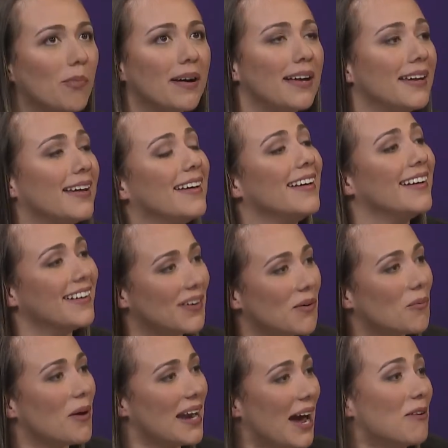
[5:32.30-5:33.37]
but
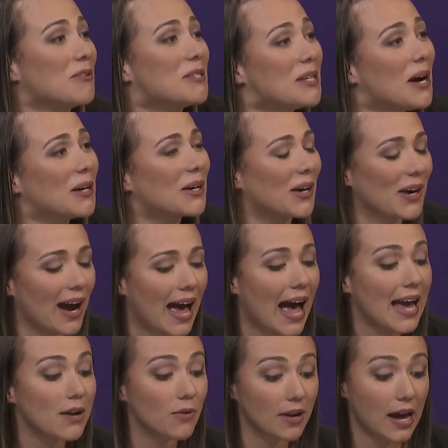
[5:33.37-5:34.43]
when I was younger,
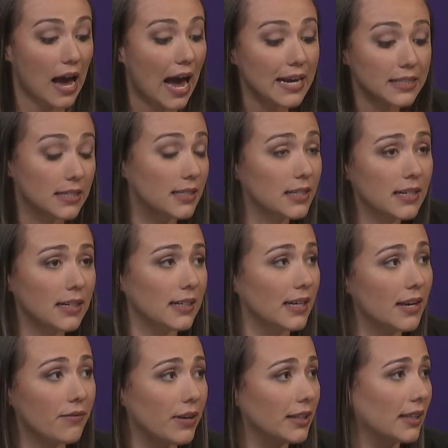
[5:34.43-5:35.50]
I didn't
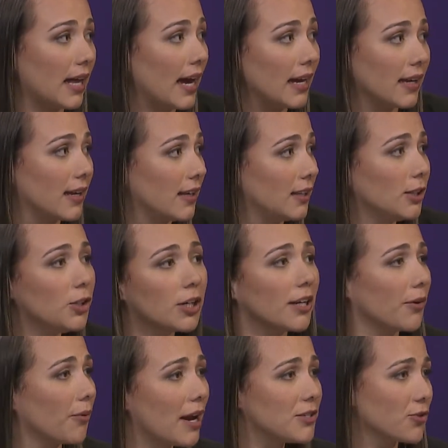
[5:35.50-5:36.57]
even like look
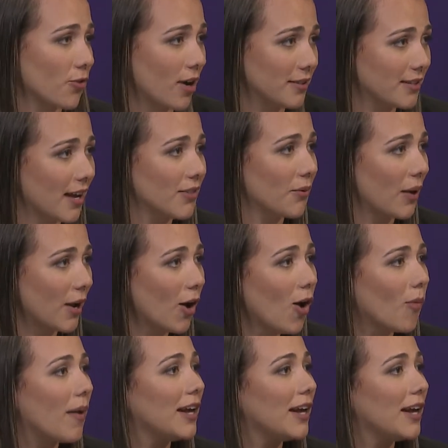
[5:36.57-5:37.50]
at restaurants on the way home.